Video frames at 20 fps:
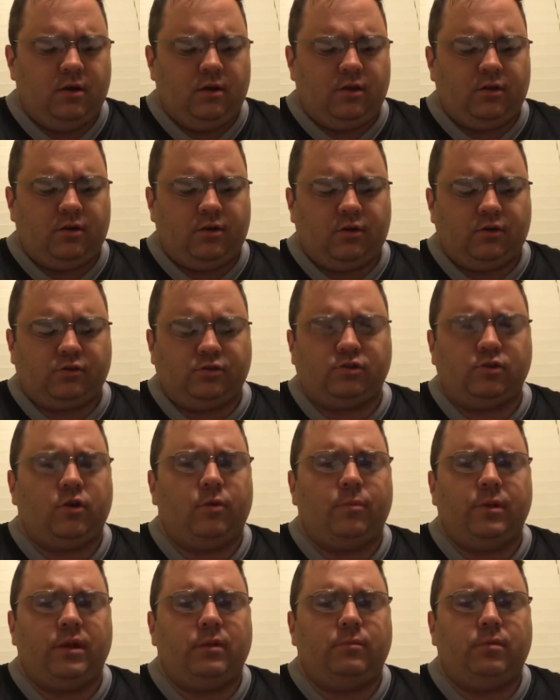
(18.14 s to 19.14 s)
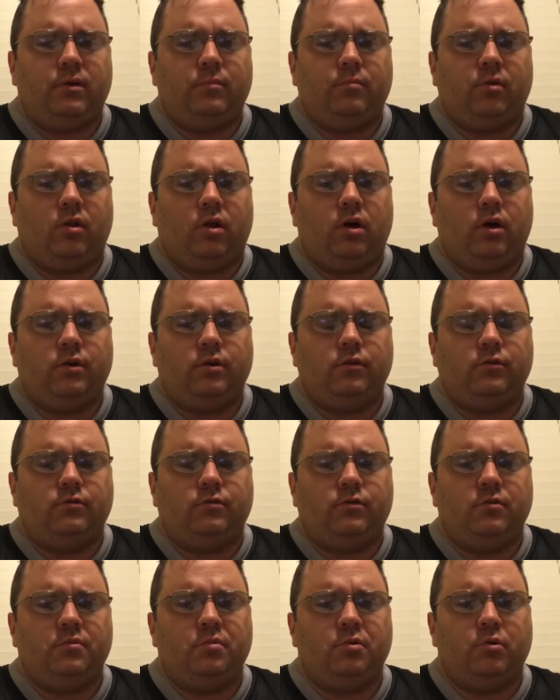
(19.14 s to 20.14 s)
there are so many people on
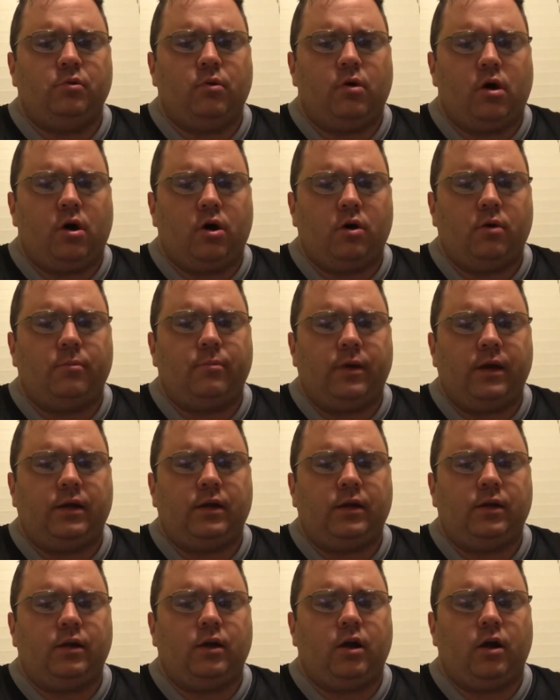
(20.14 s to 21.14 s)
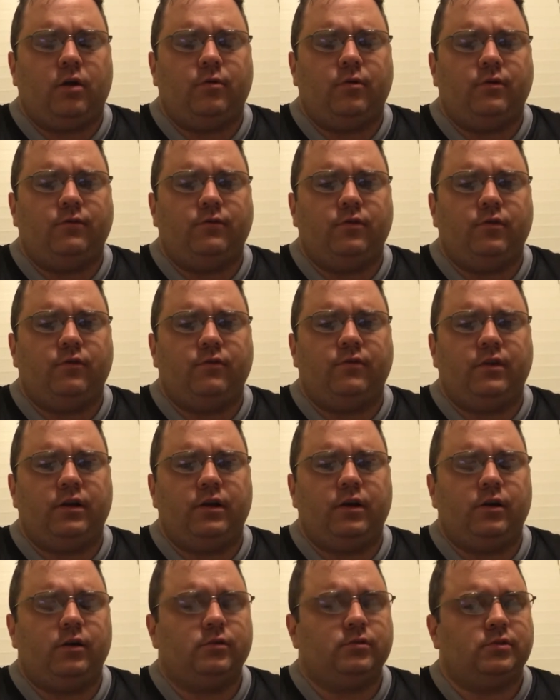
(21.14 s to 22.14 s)
YouTube who are making gun review
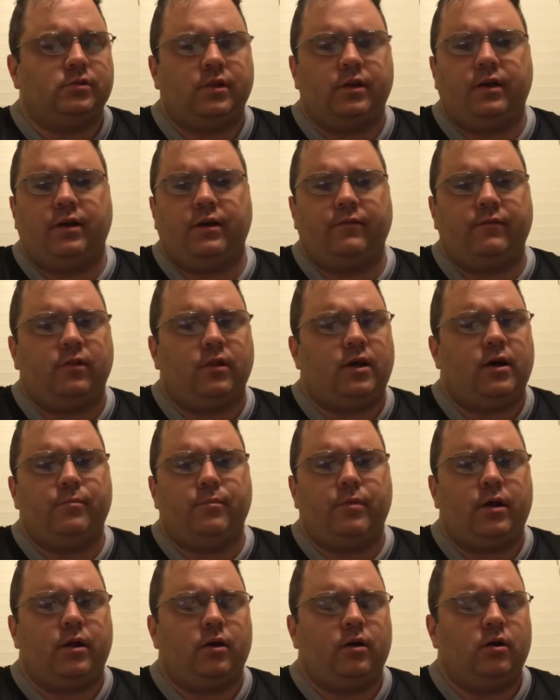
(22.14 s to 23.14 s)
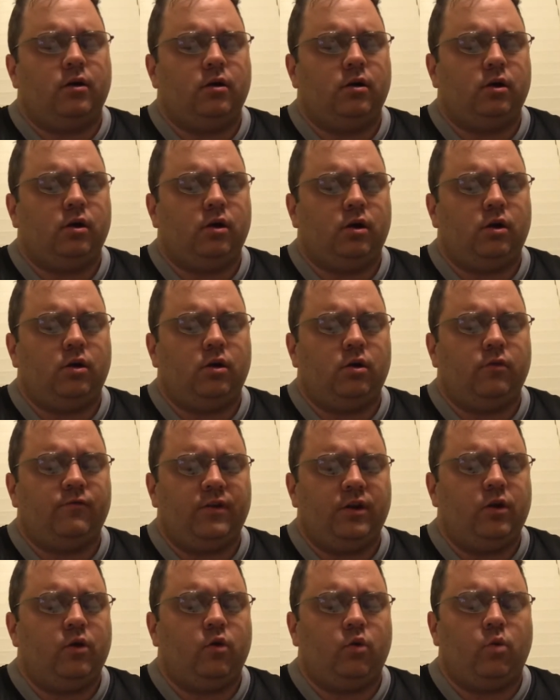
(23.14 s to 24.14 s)
videos. They have a lot better
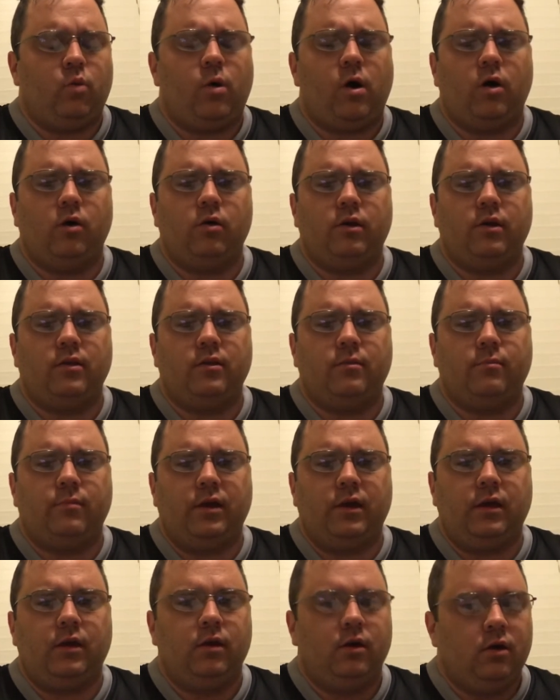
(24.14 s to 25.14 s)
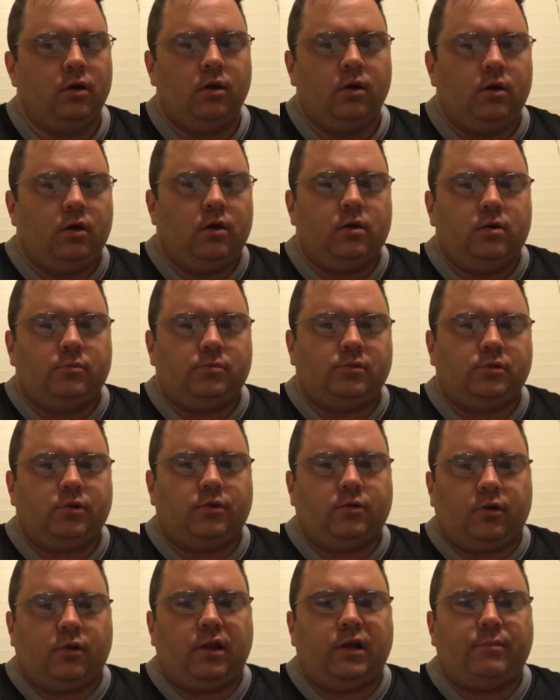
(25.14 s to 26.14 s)
video quality than me. I'm sure
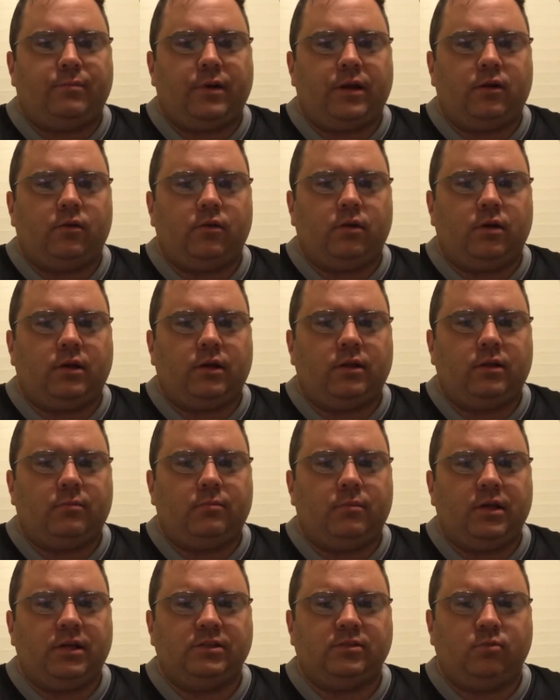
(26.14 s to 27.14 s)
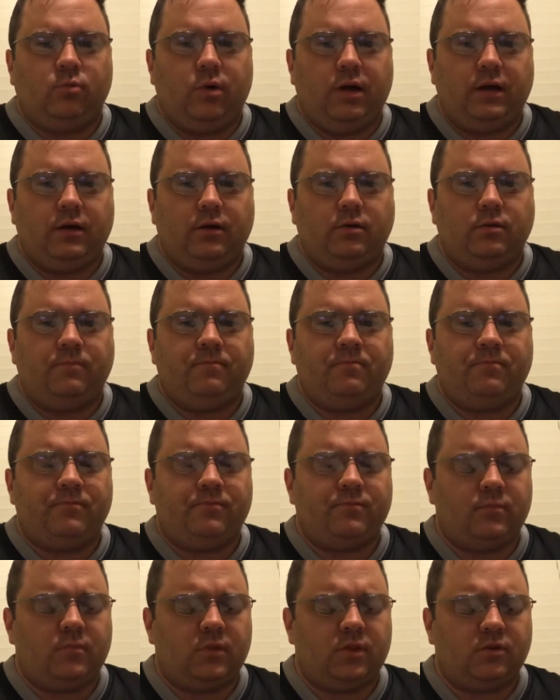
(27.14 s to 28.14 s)
they're a lot better looking than me as well.
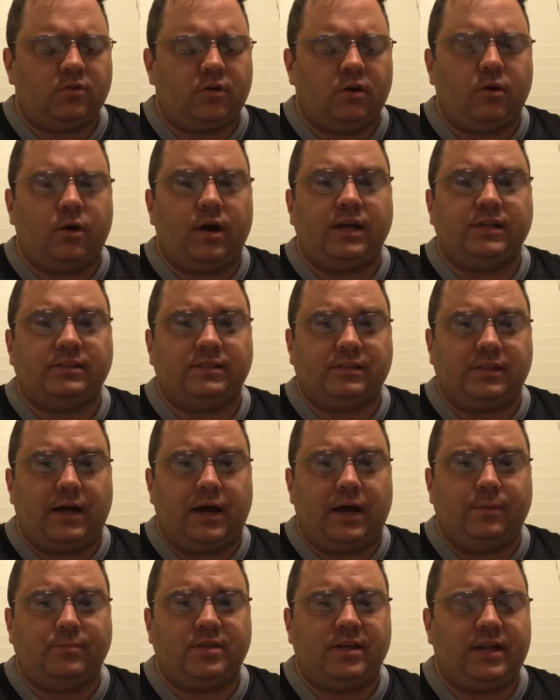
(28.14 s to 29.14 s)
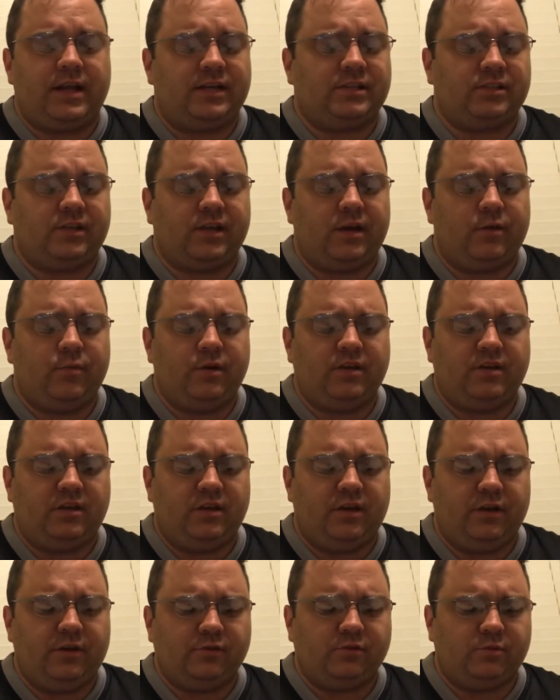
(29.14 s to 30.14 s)
So I stopped, and actually I went
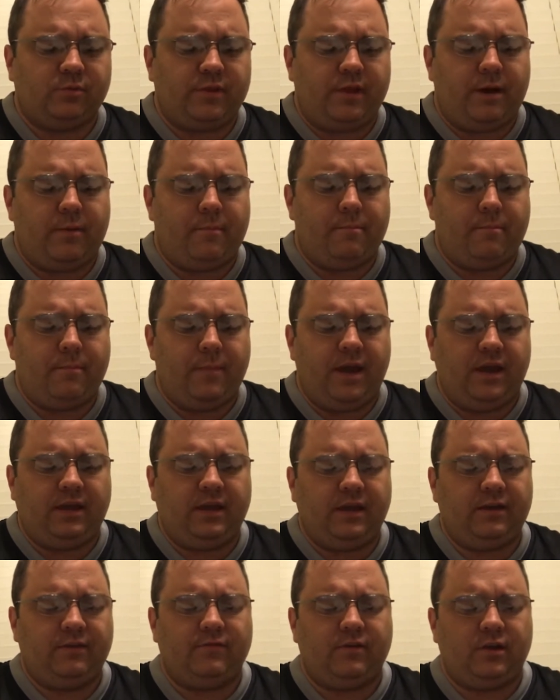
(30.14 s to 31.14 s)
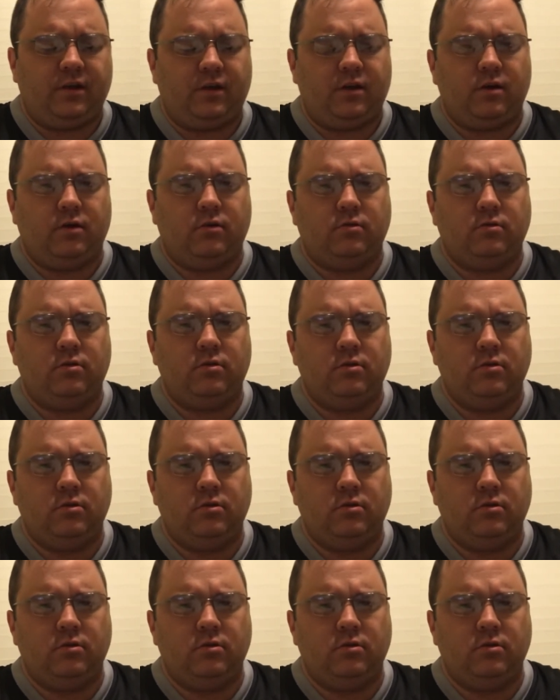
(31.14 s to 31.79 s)
years without making a video.